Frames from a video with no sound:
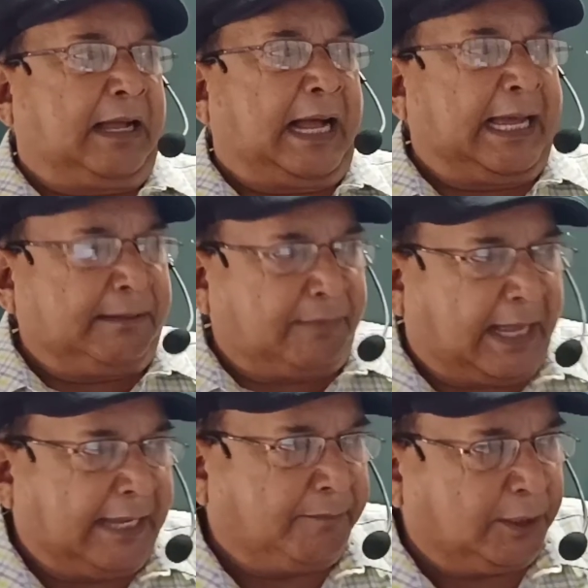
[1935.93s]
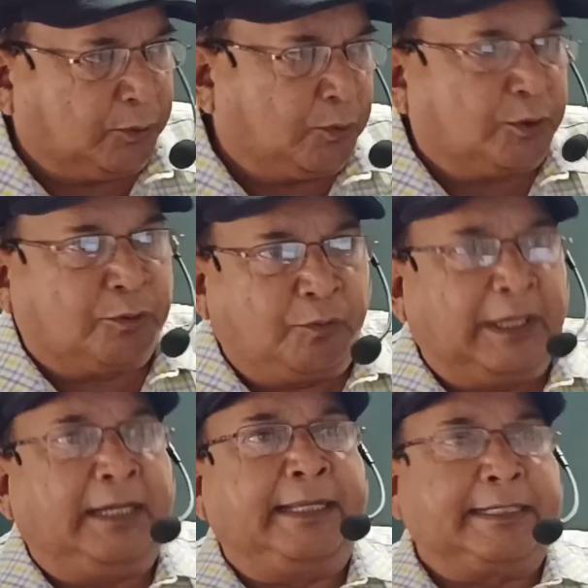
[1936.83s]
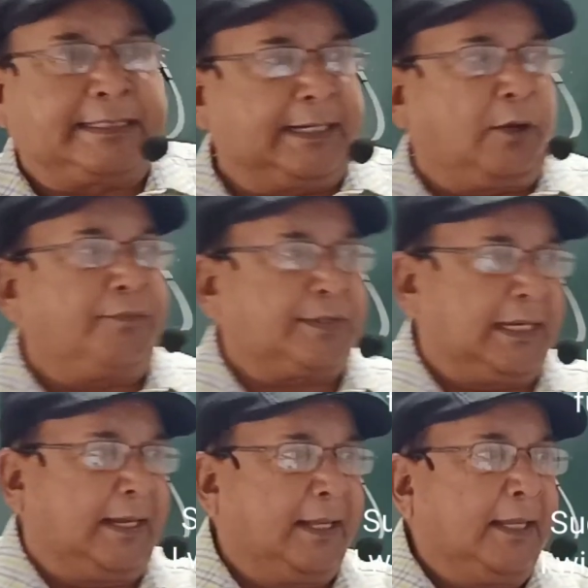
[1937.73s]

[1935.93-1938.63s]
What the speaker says: I may use will instead of shall.